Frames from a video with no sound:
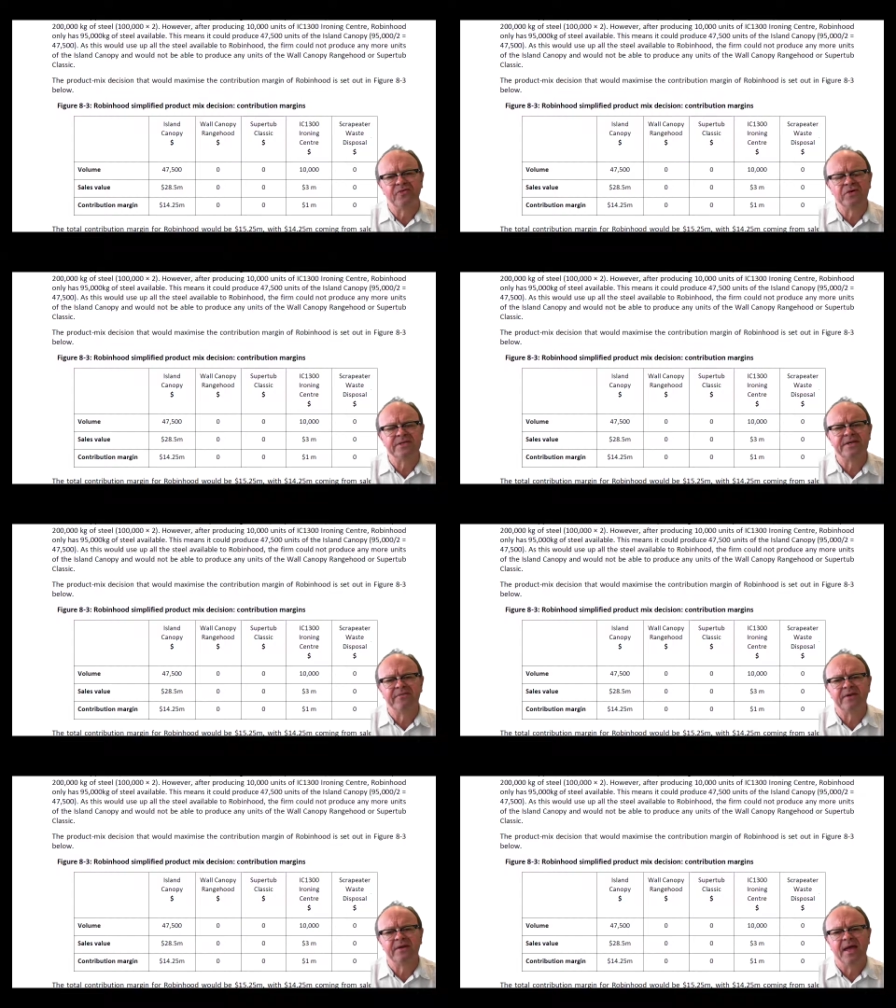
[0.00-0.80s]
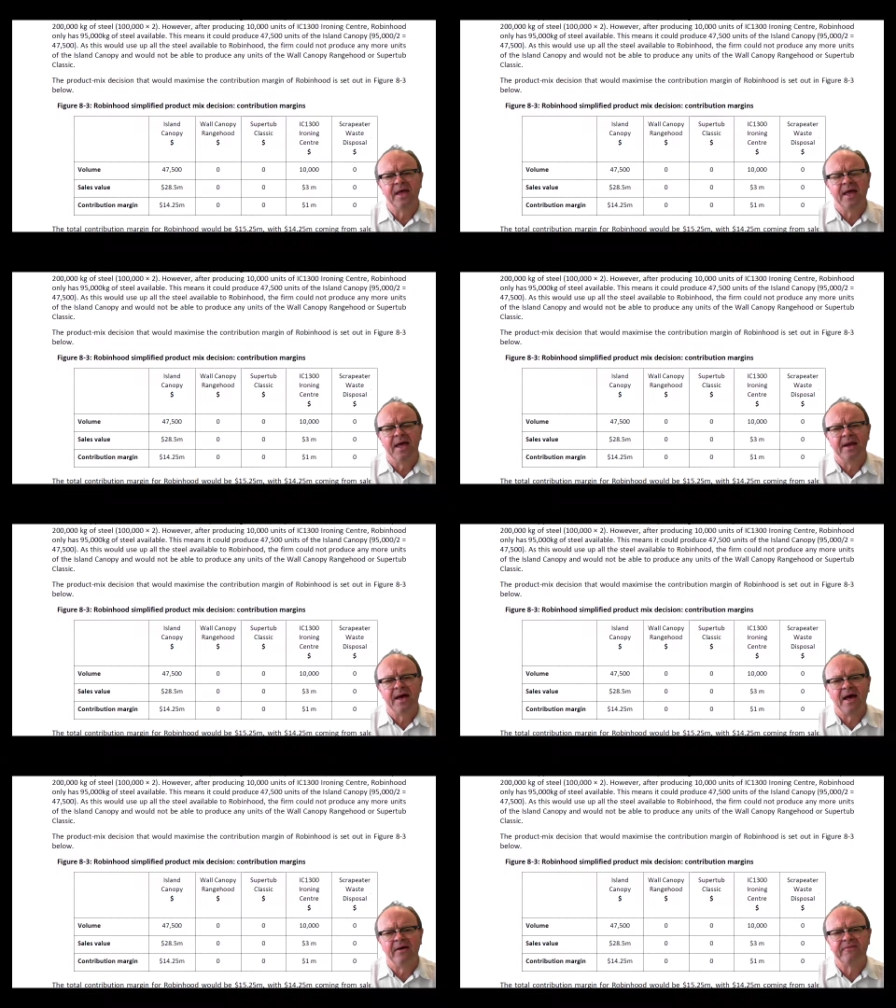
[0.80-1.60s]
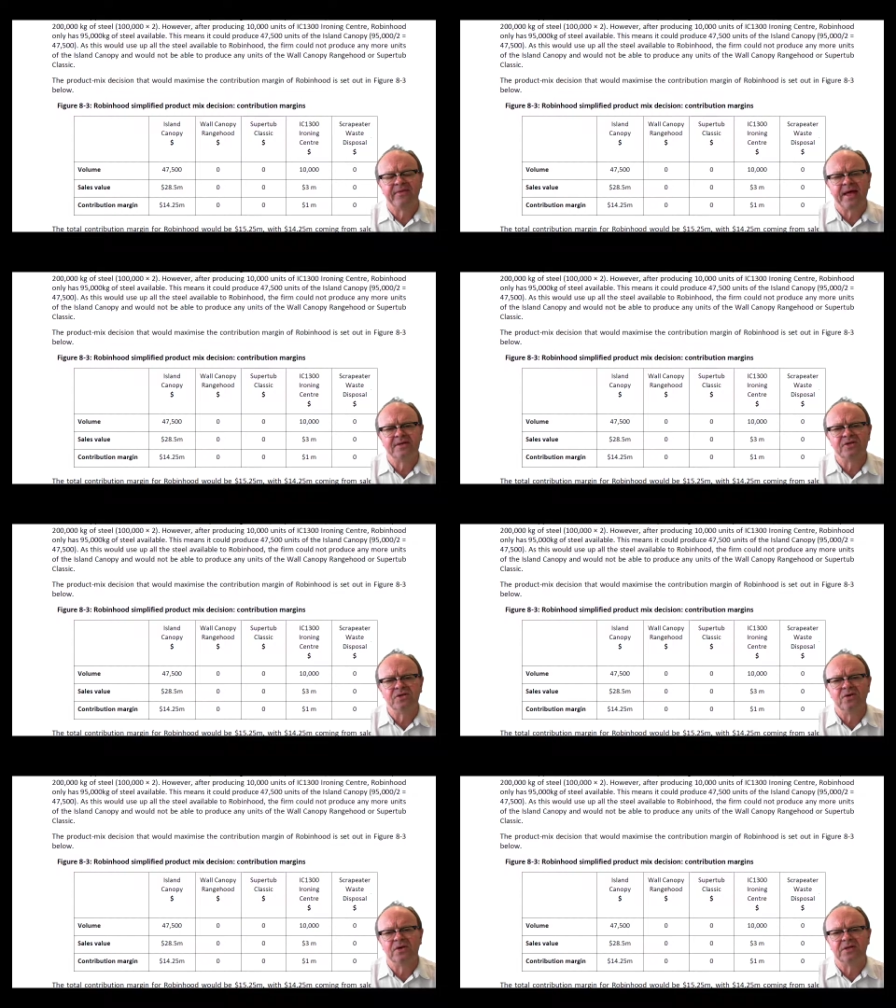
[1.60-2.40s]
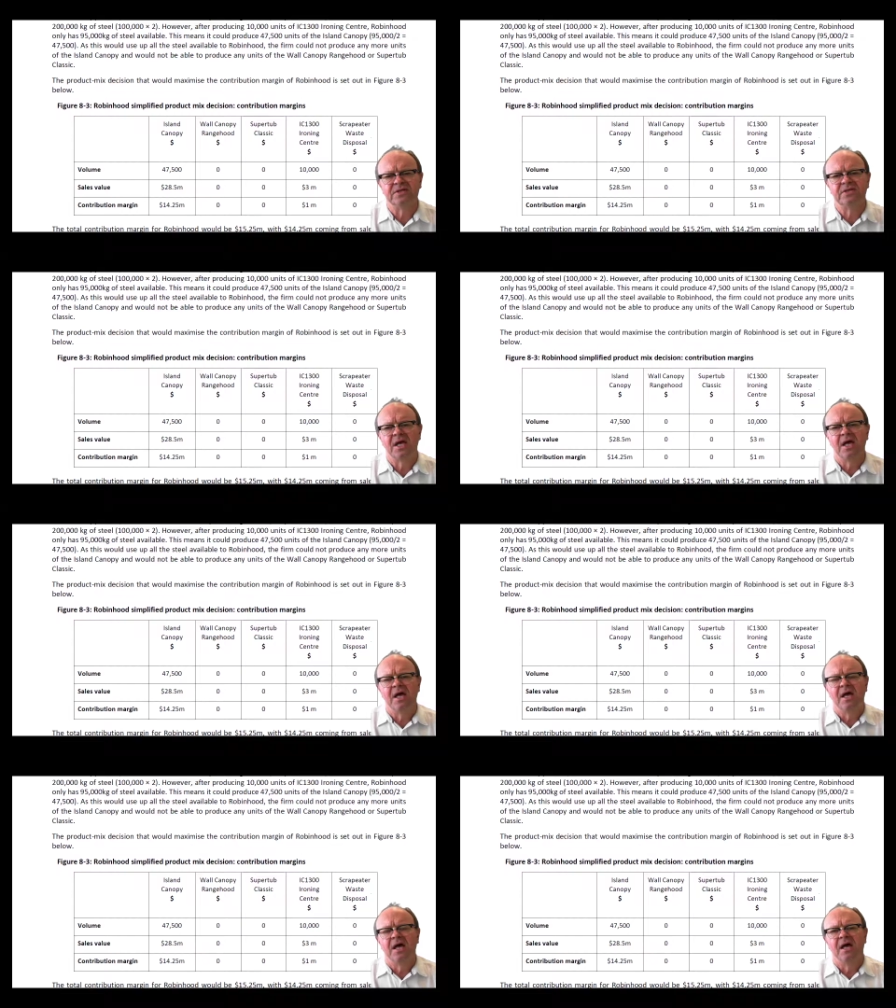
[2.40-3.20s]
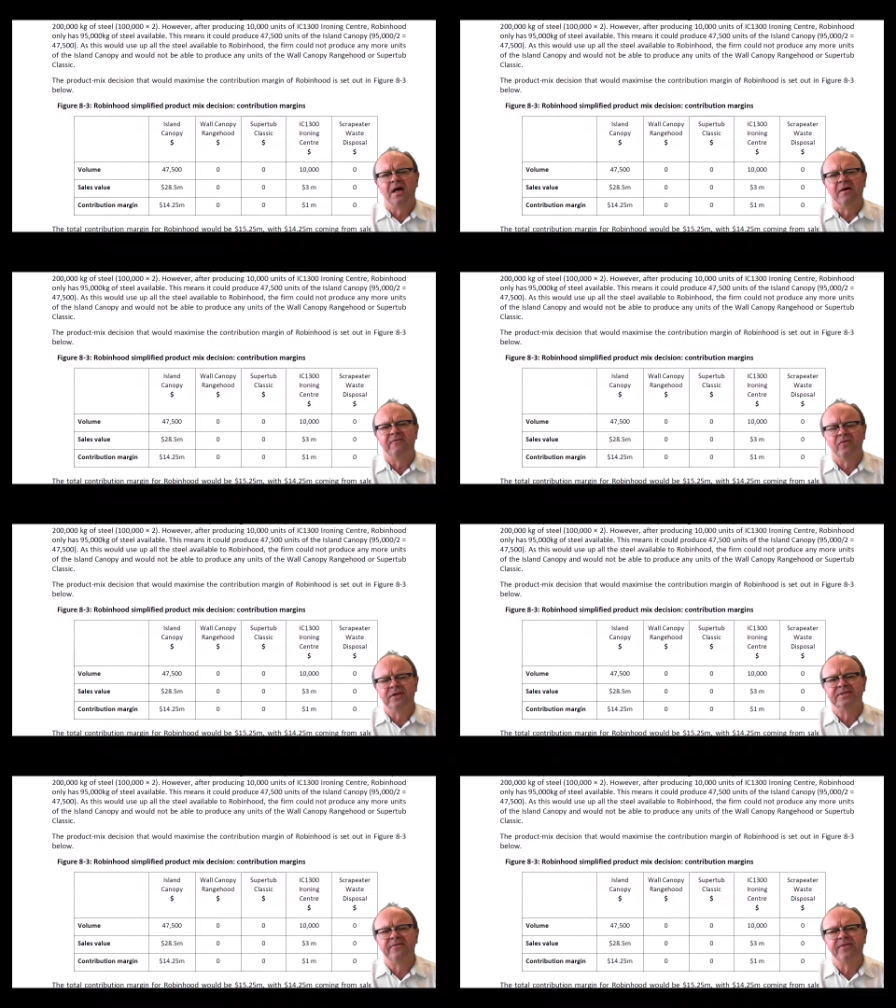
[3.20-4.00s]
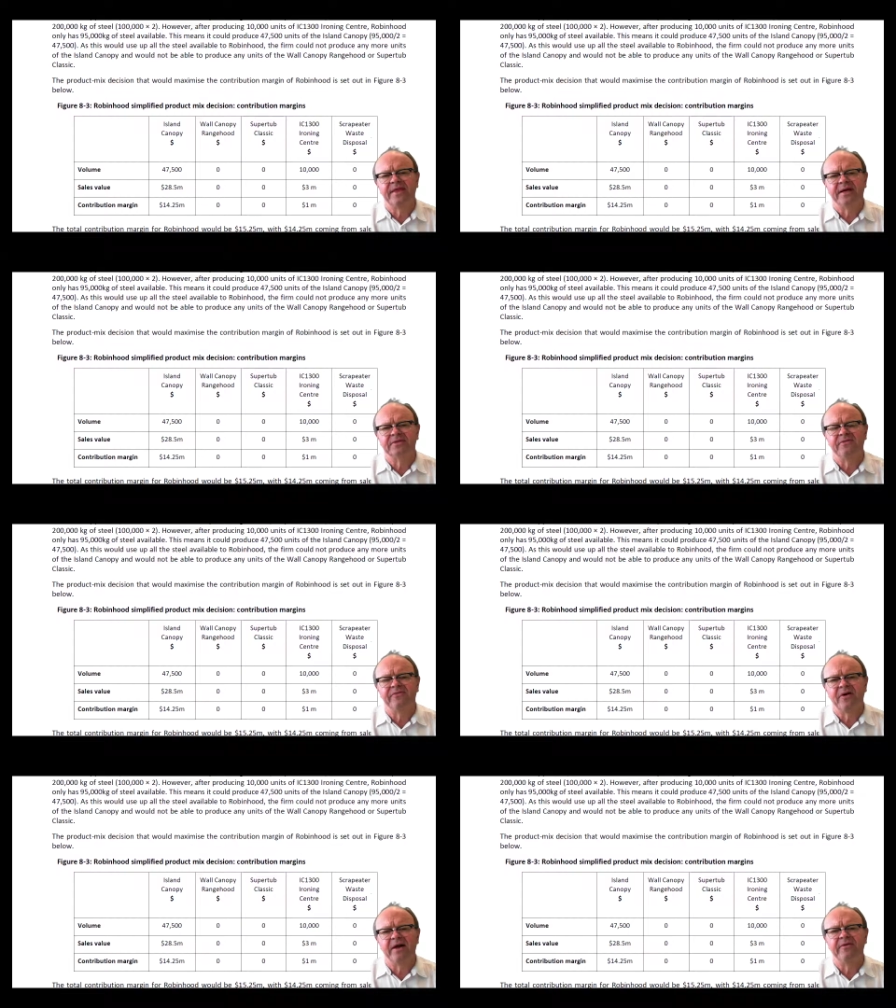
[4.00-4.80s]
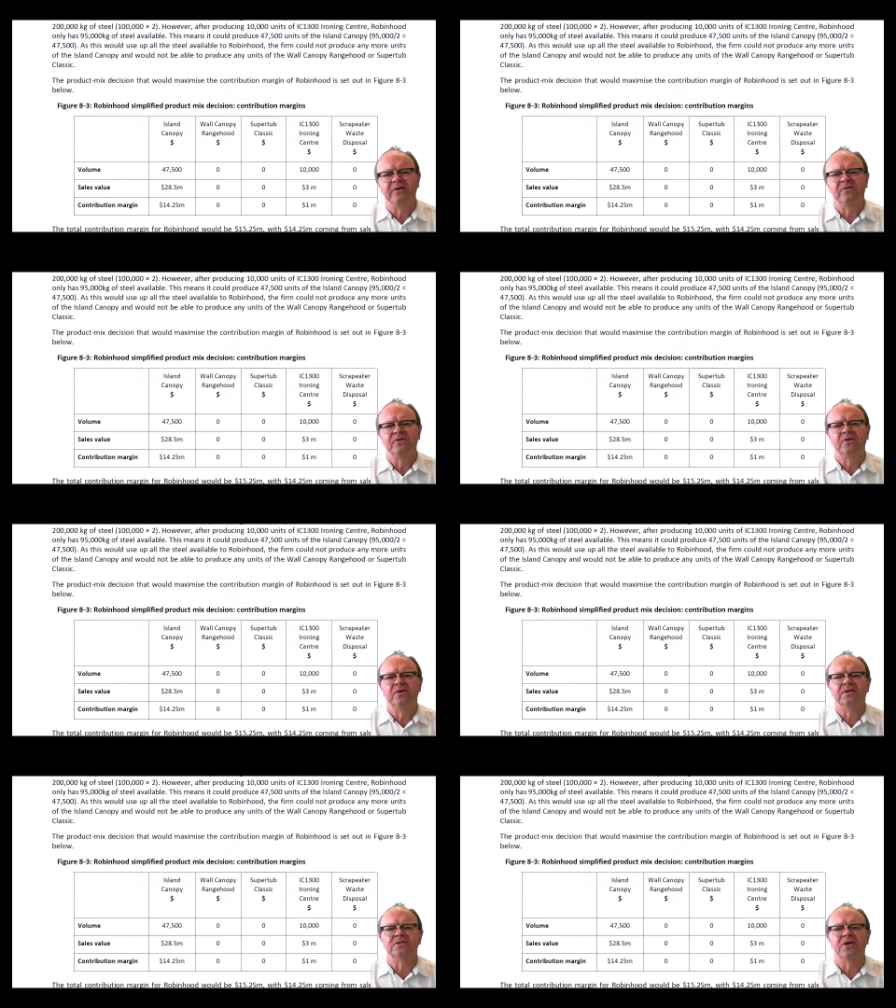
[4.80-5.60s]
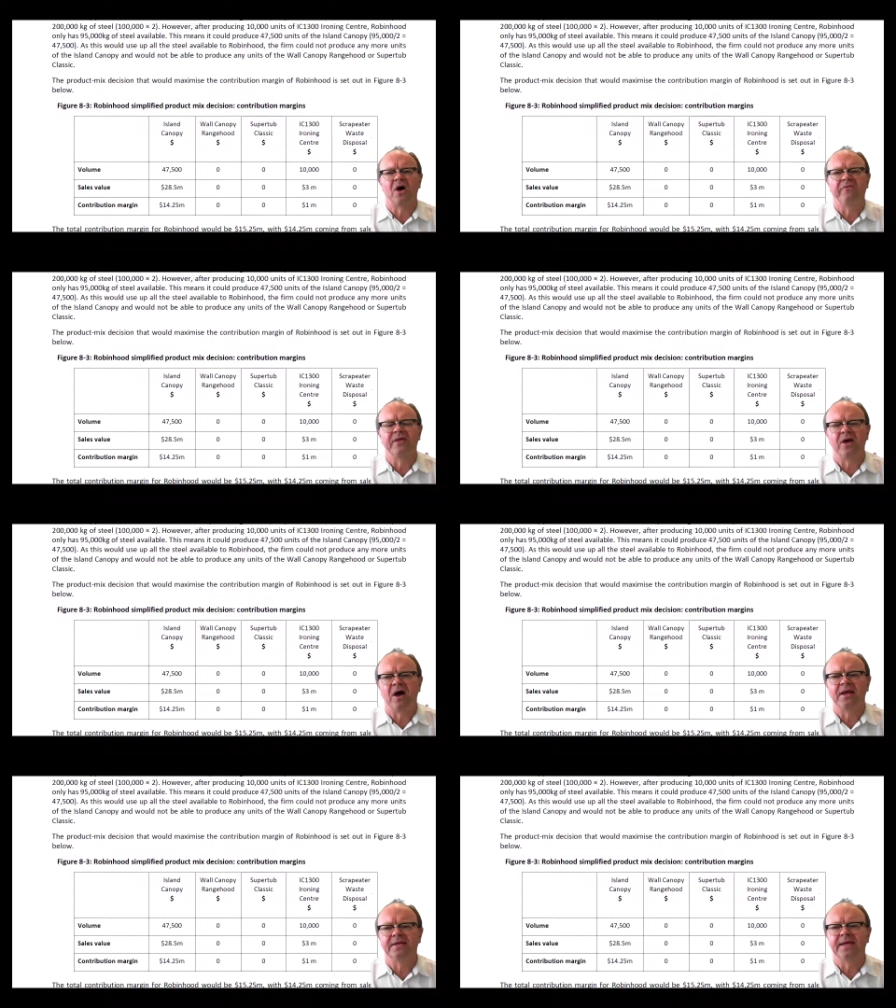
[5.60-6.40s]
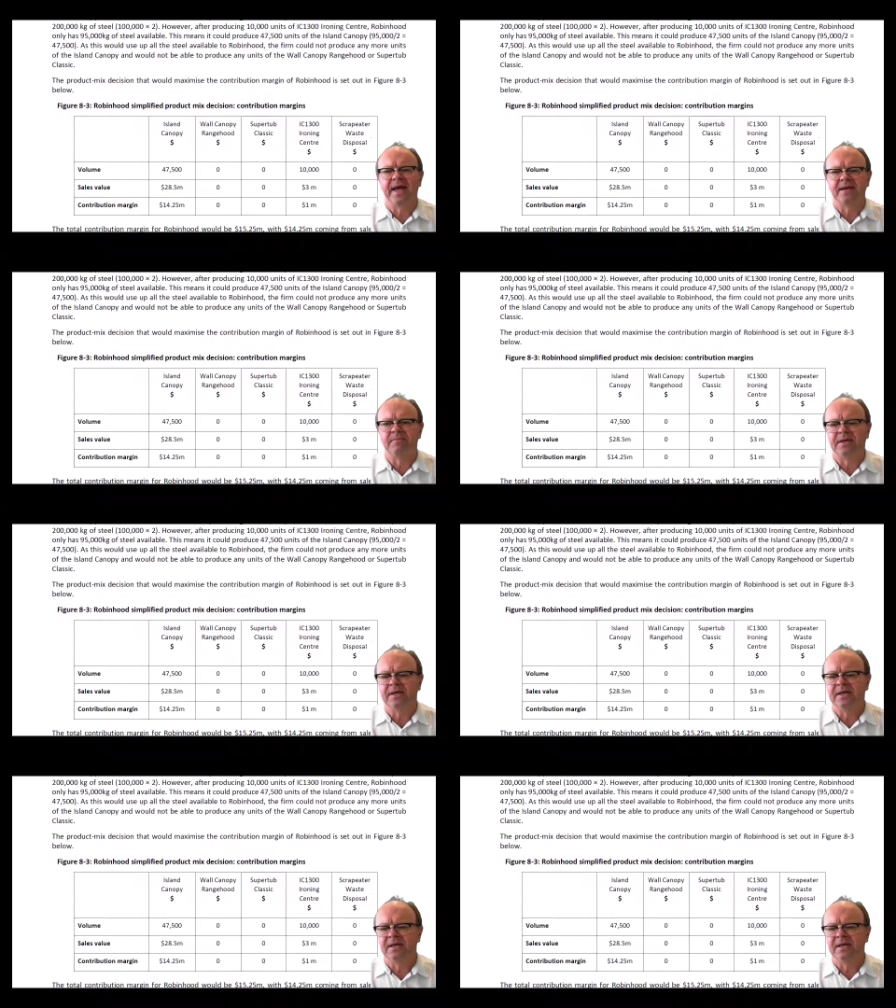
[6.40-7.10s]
47,500 units, 47,500 units of the island canopy.